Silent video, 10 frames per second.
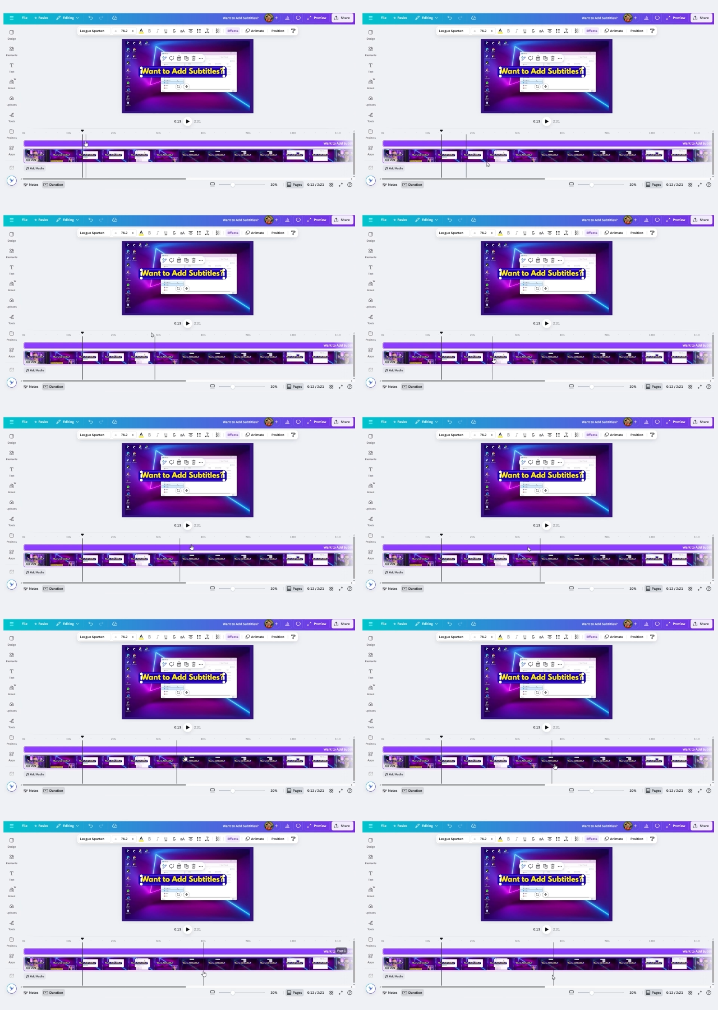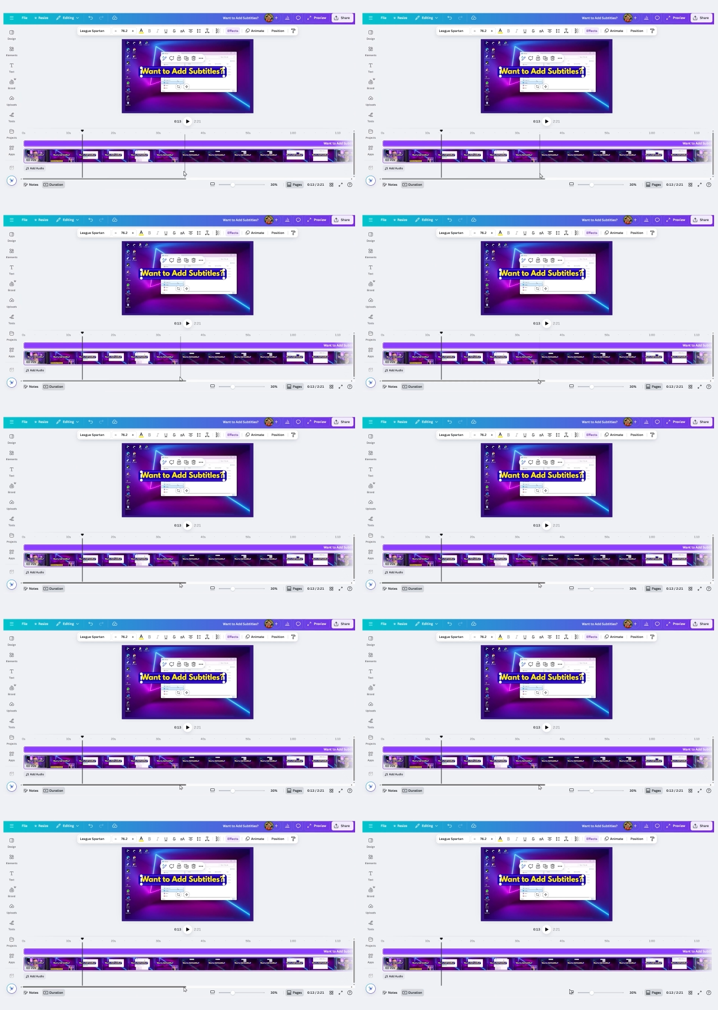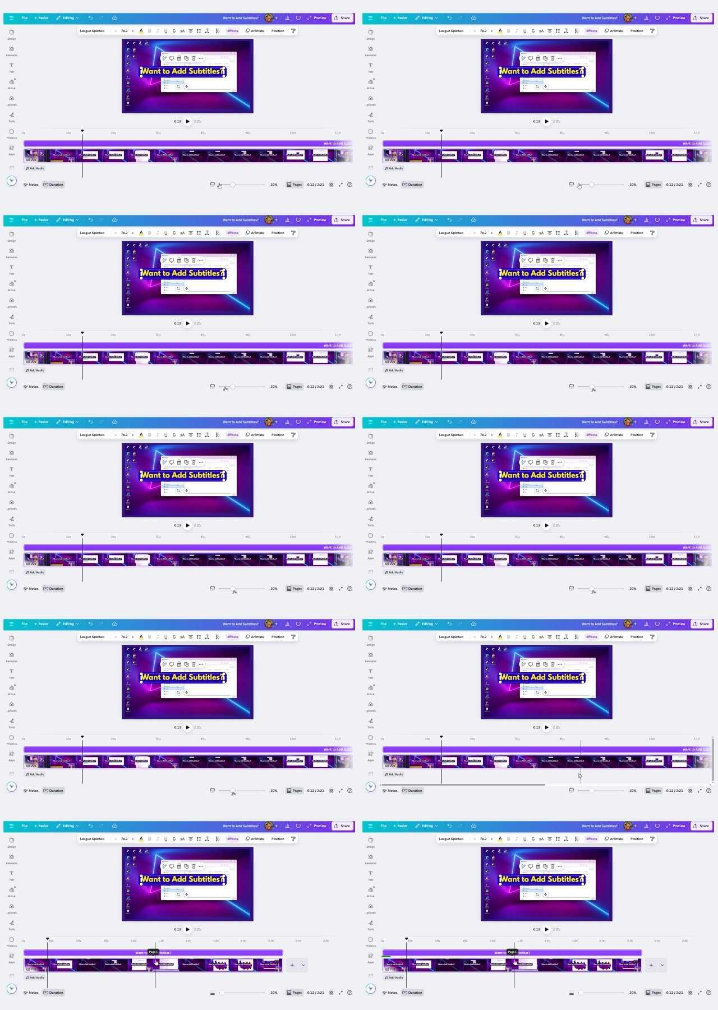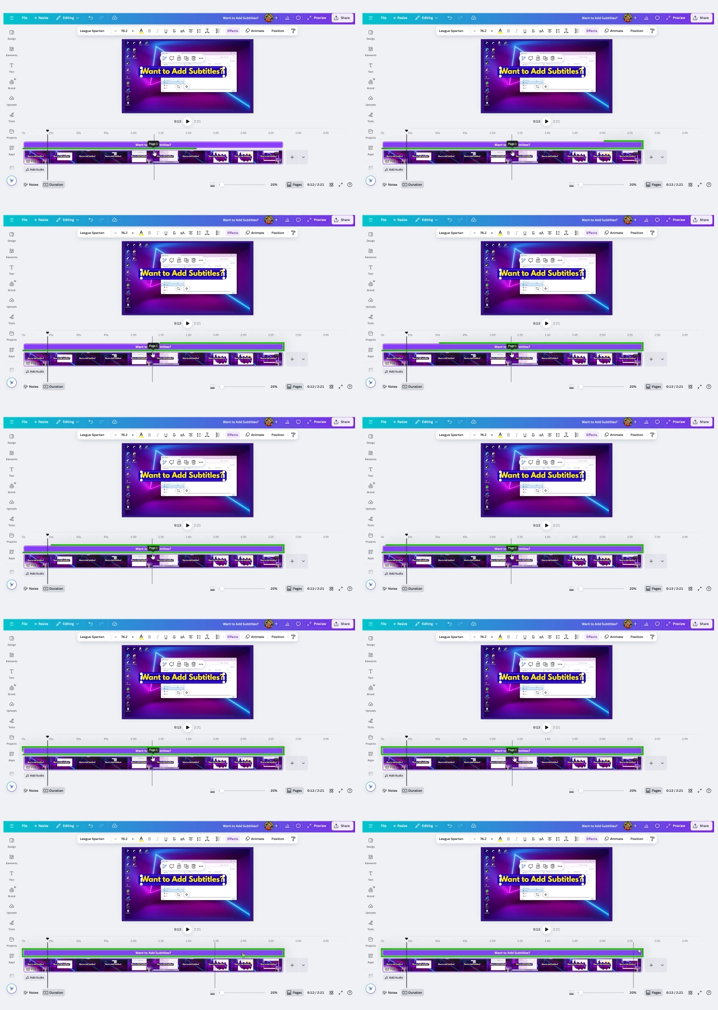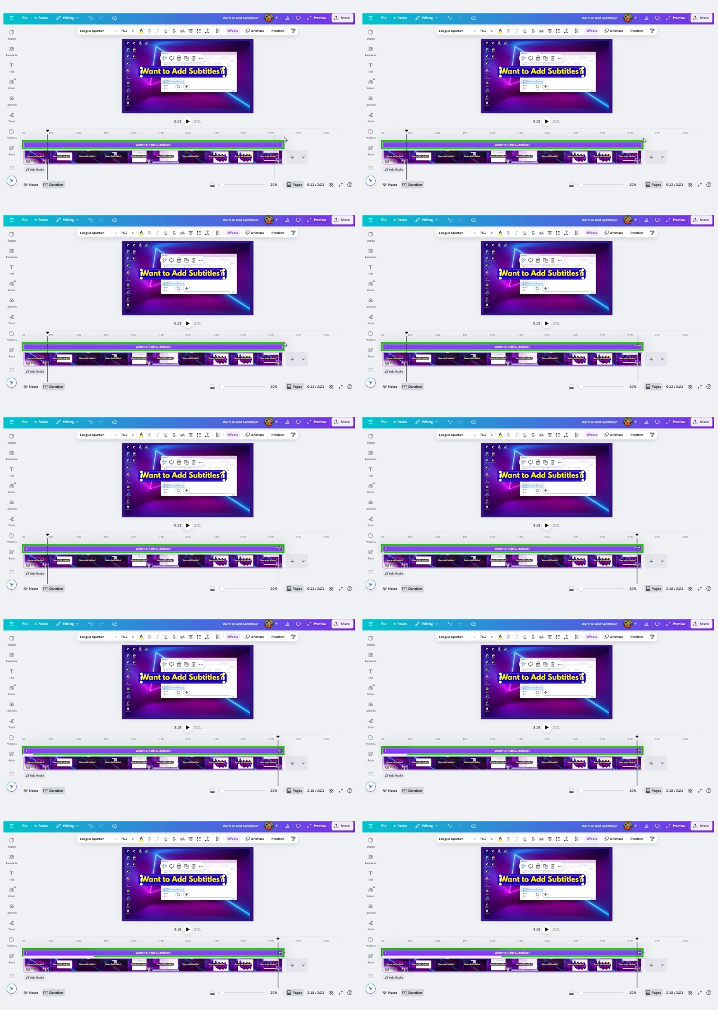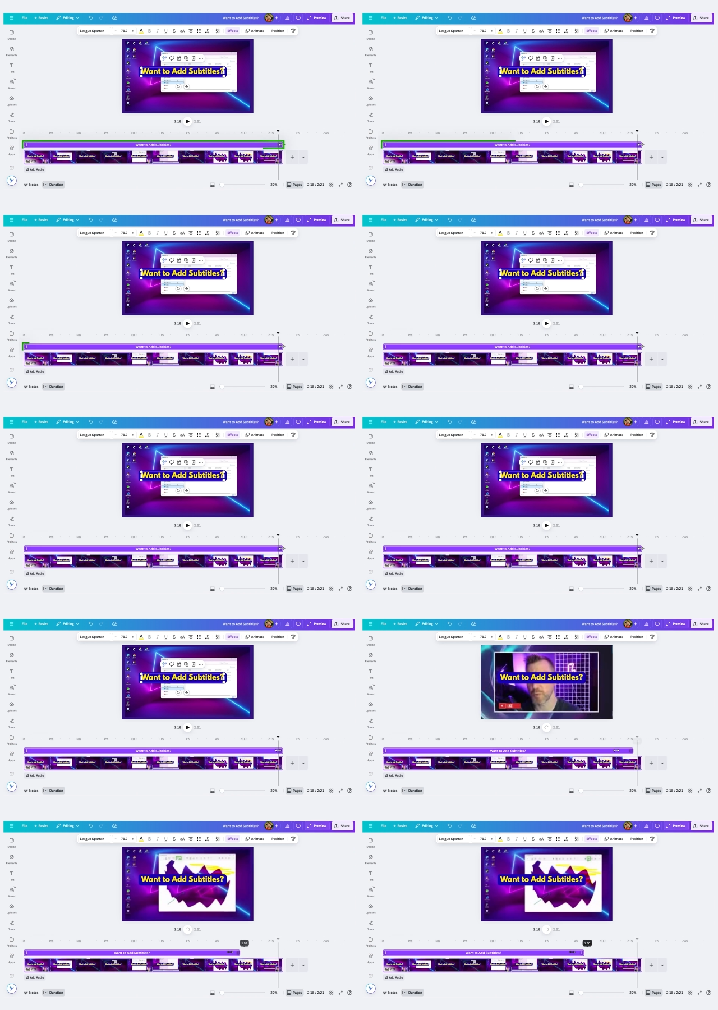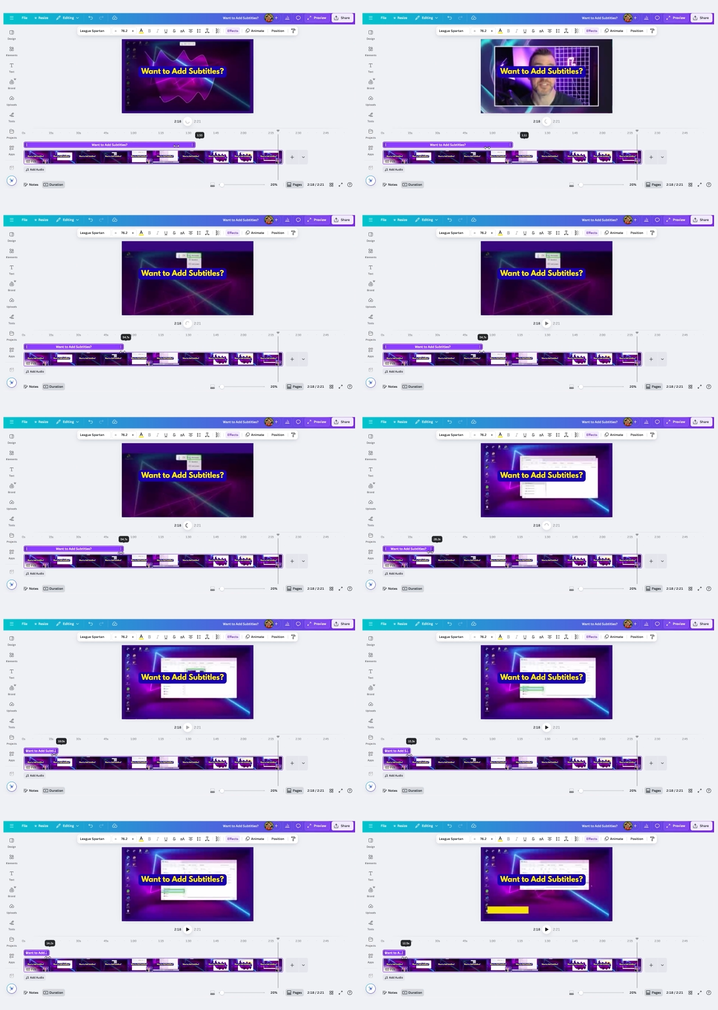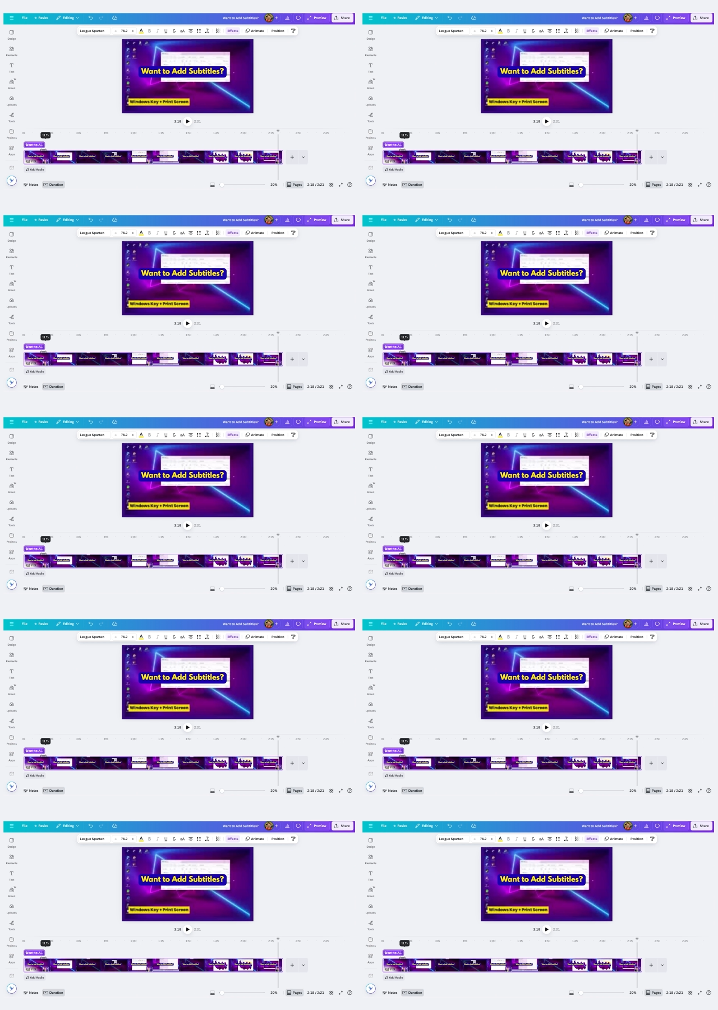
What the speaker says: [unreadable: no face in view]